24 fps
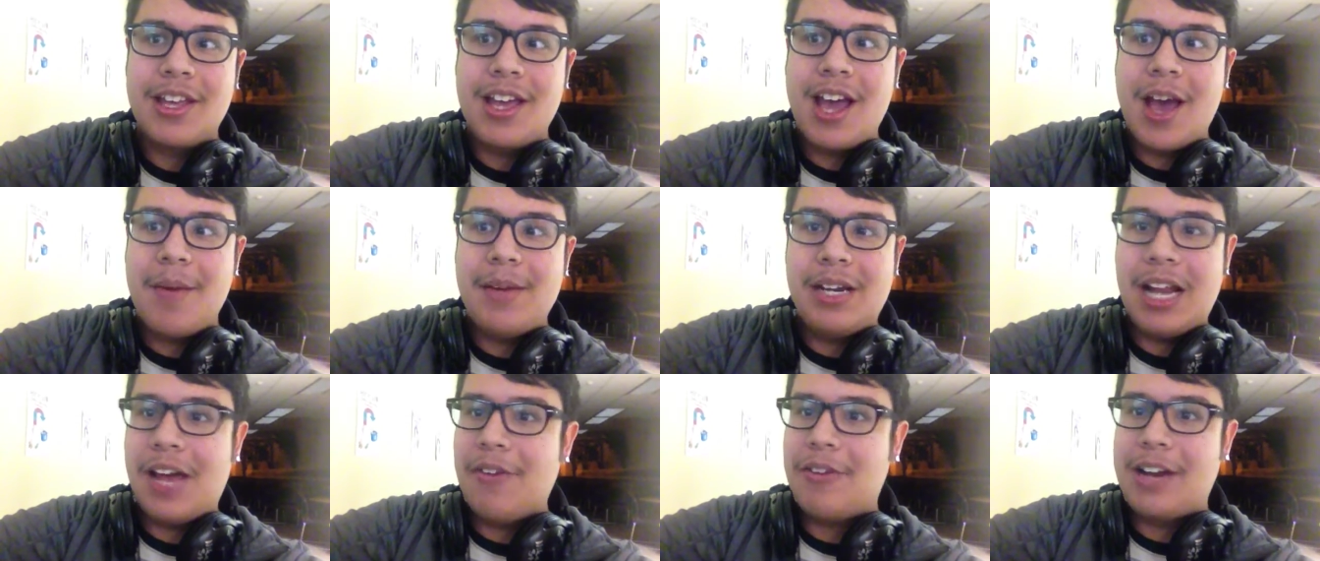I
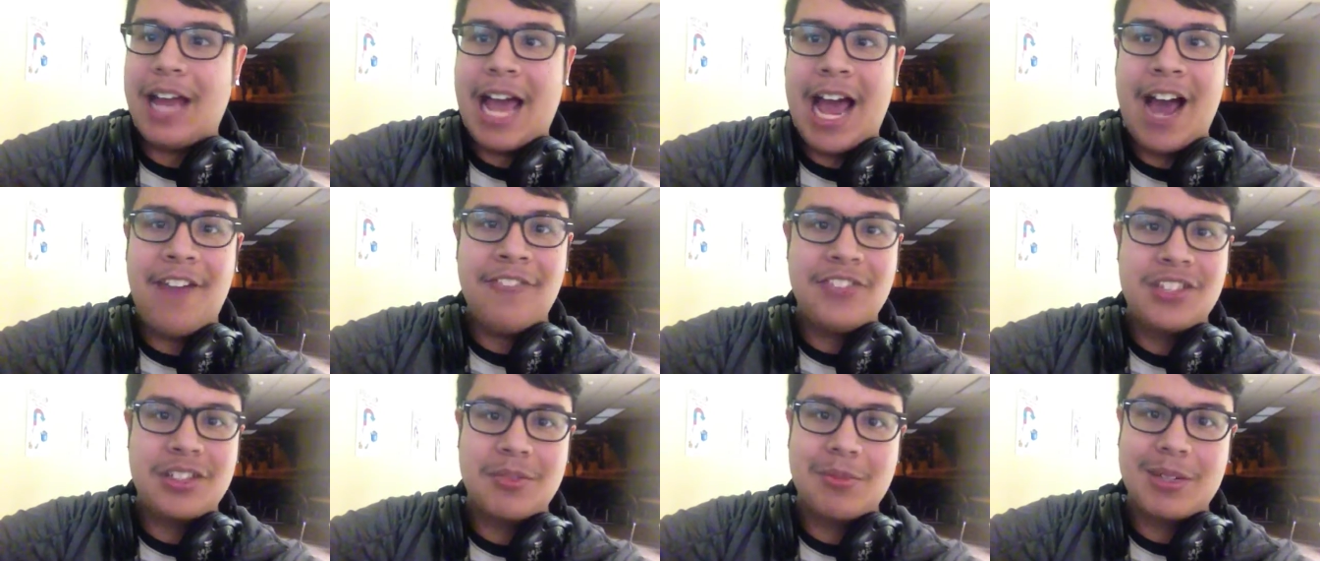mean, I would
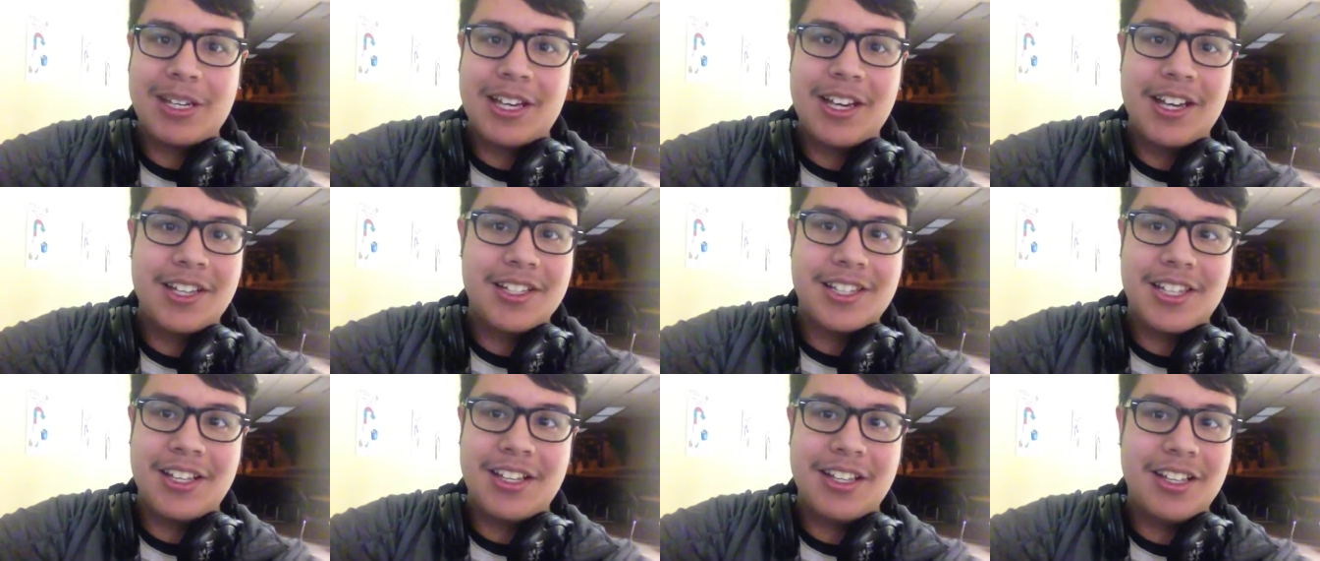have to
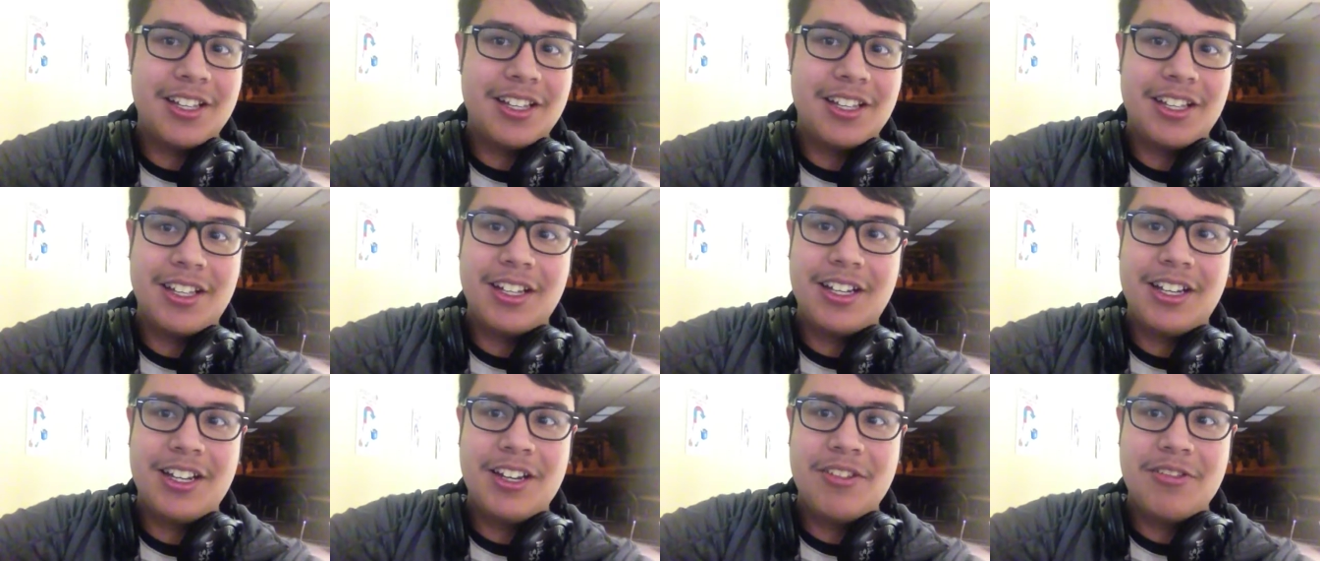because
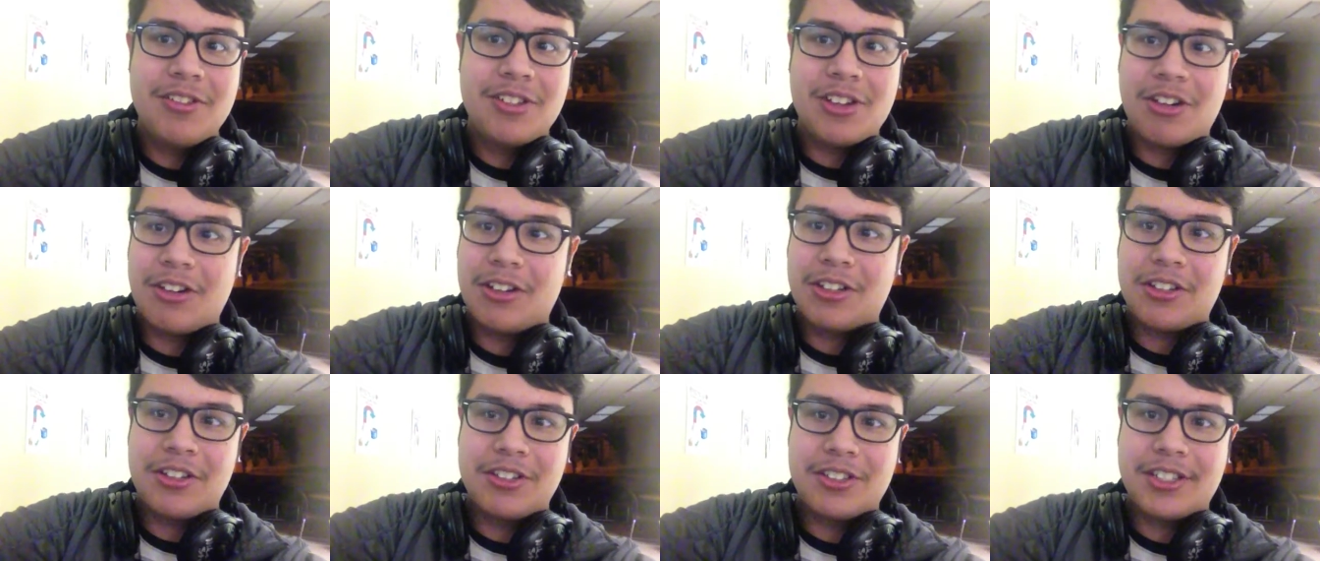the news
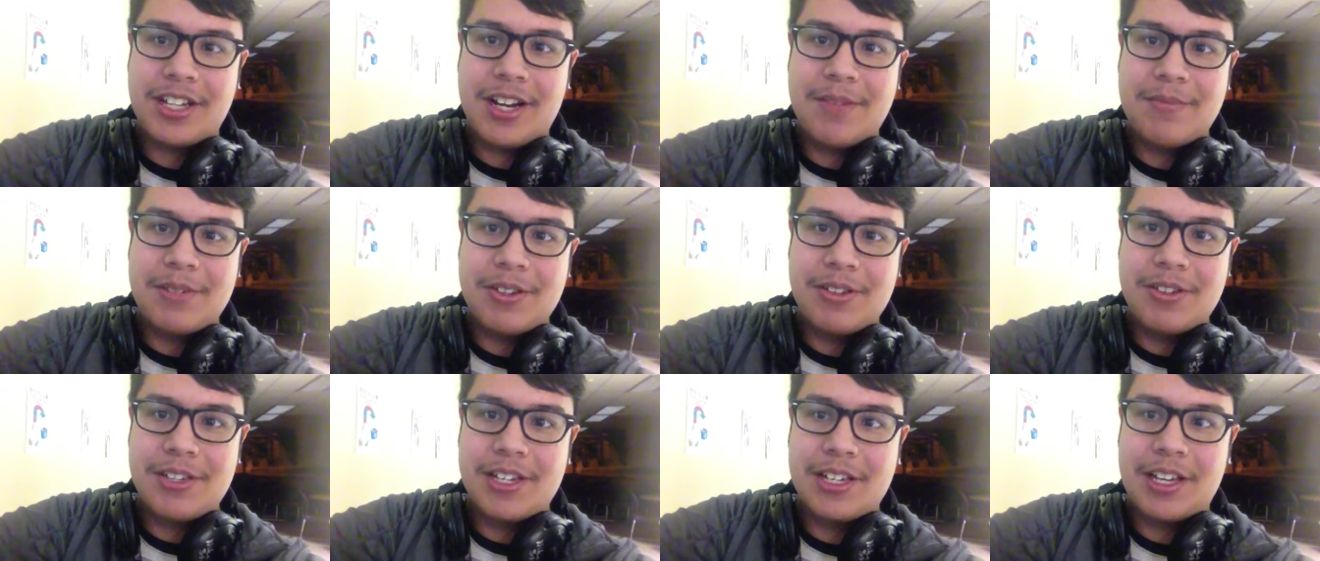articles that I'm
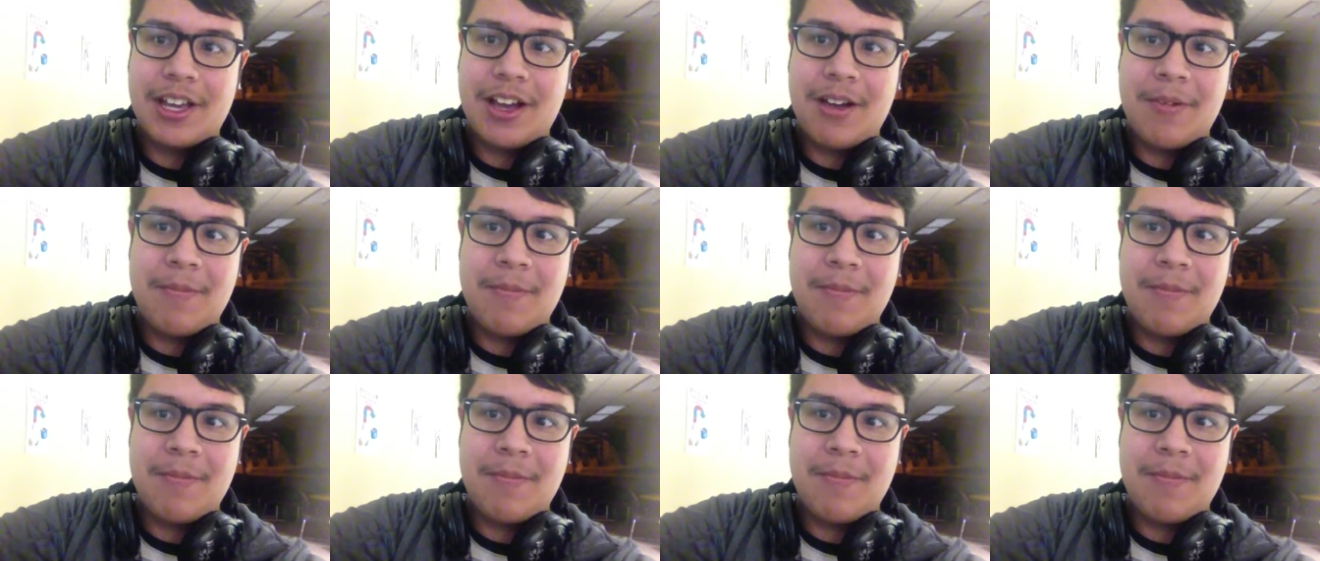using,